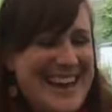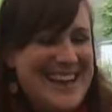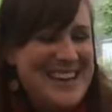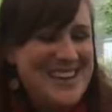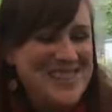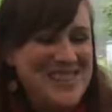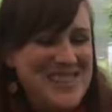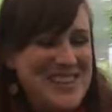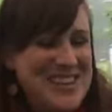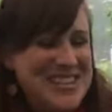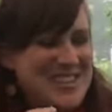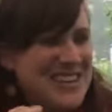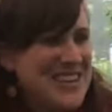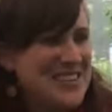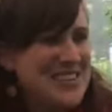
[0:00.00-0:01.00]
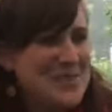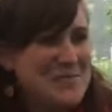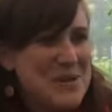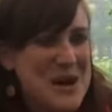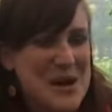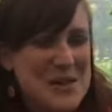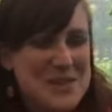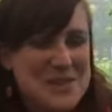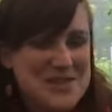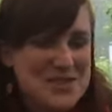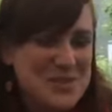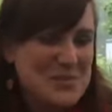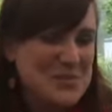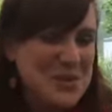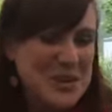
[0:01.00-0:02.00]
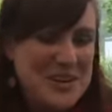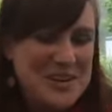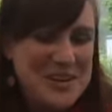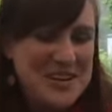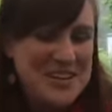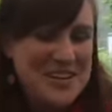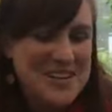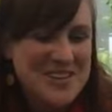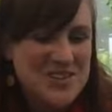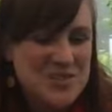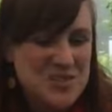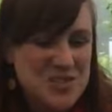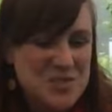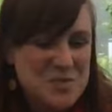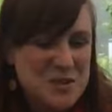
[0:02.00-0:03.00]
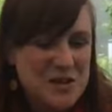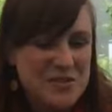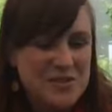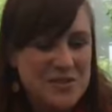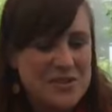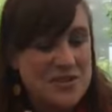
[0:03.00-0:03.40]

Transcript: Um, inside of her uh-huh. mouth. There's no blood or anything, so she's beautiful.